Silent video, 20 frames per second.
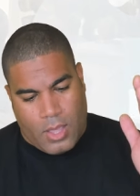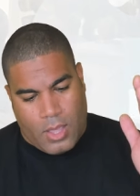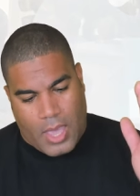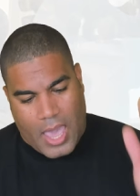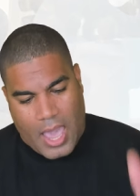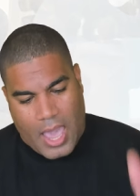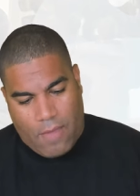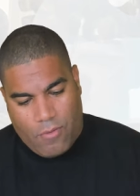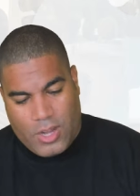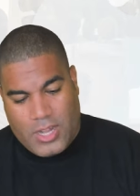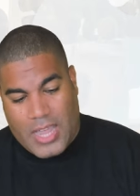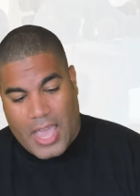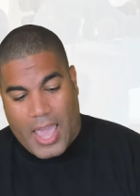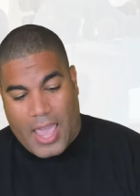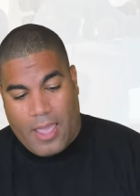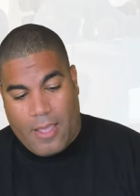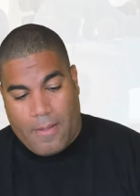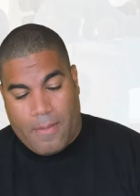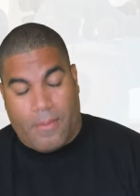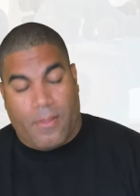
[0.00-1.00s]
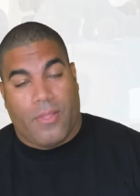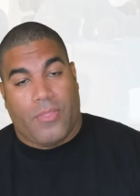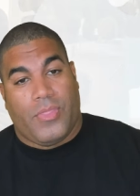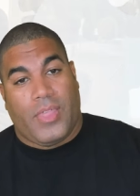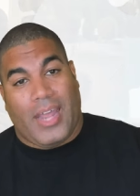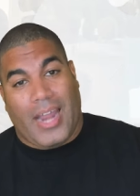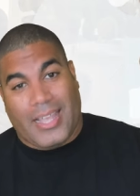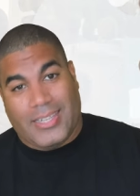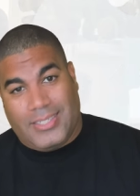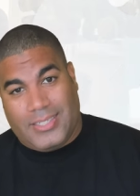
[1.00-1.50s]
every day
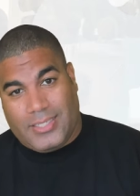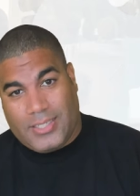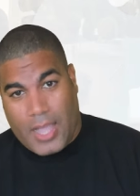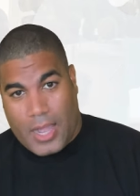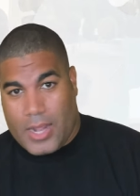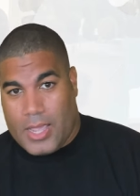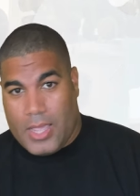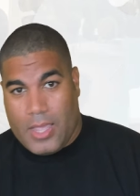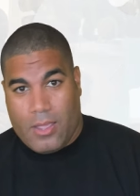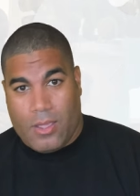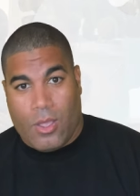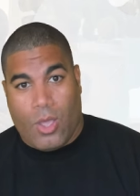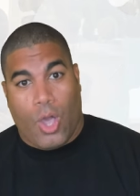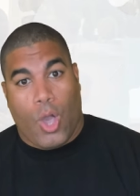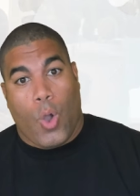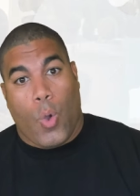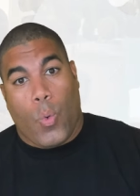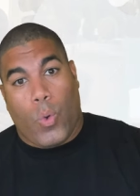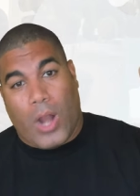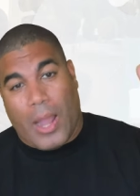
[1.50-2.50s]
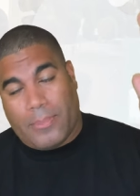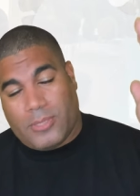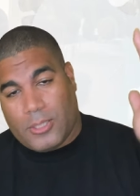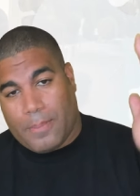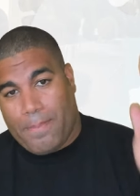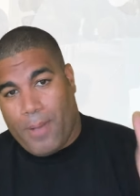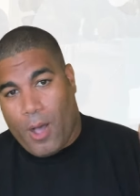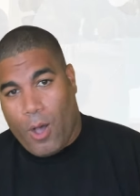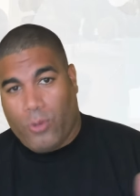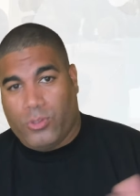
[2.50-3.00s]
that I study when I'm
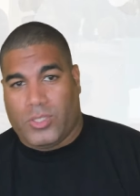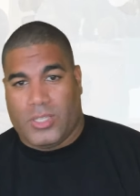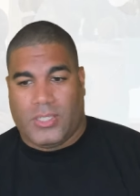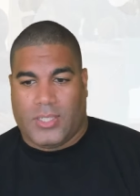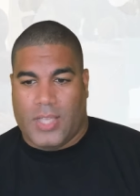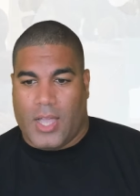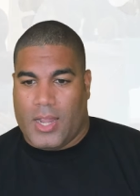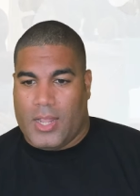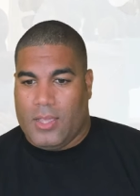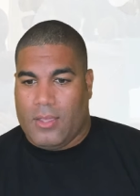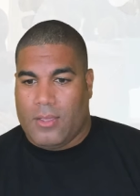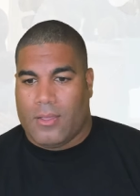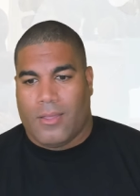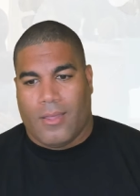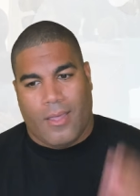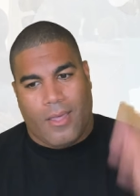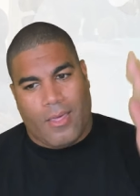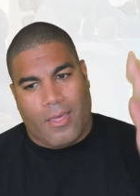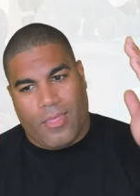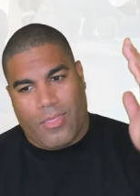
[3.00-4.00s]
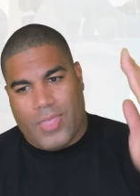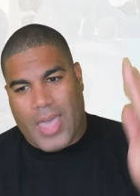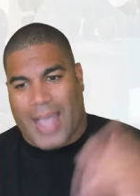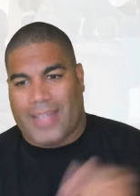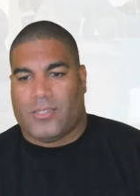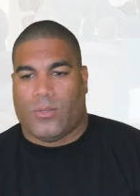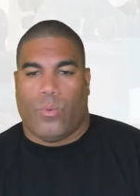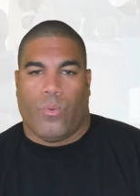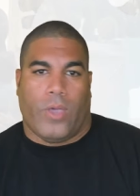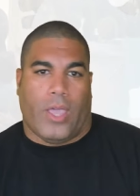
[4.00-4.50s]
supposed to study,
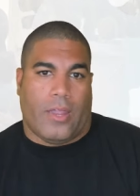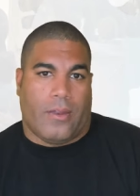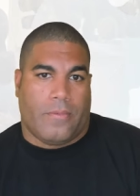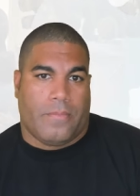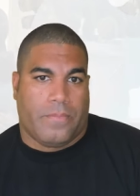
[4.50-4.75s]
that's a win.